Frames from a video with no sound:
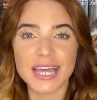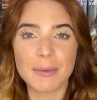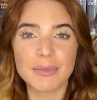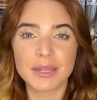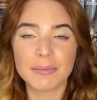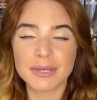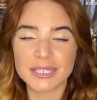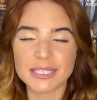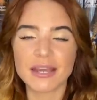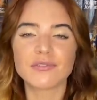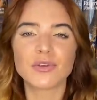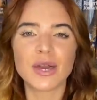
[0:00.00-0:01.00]
I'm in the midst
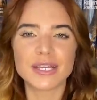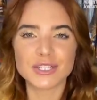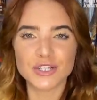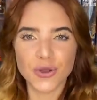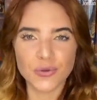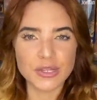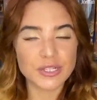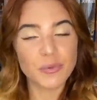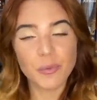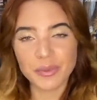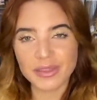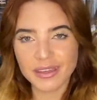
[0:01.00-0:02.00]
of, you guys know this
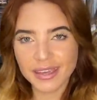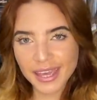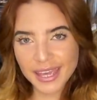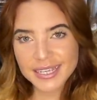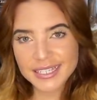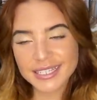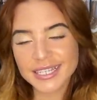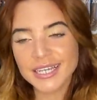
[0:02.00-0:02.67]
will be the case.